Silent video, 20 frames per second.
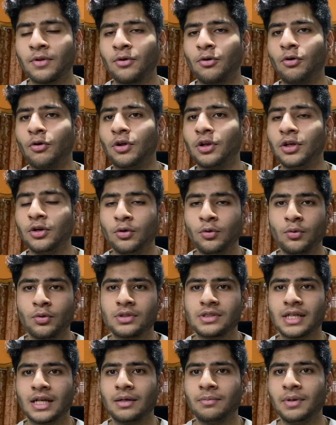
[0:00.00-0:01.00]
or you
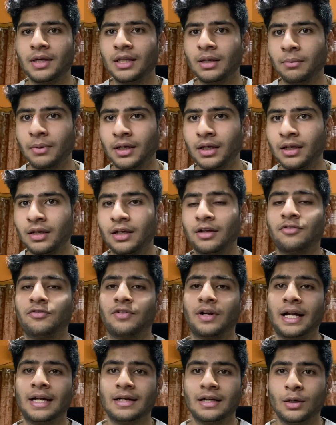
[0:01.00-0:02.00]
would send me the money
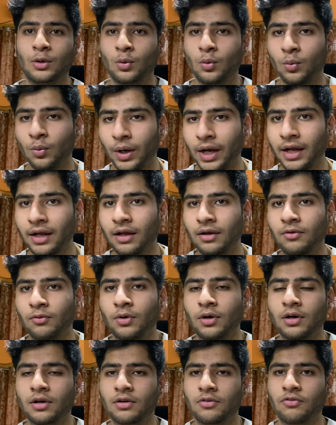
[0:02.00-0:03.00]
if I did Y
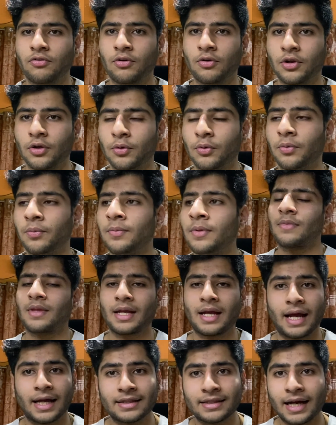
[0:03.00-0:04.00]
work for you.
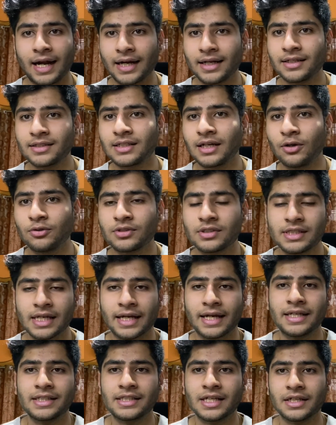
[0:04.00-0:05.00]
And that is how the
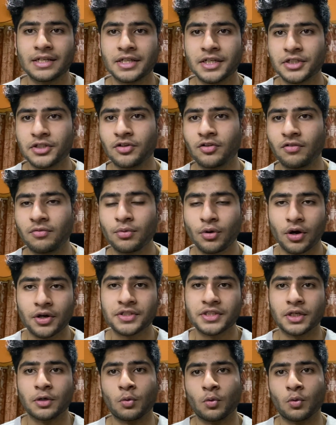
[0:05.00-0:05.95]
second generation of blockchain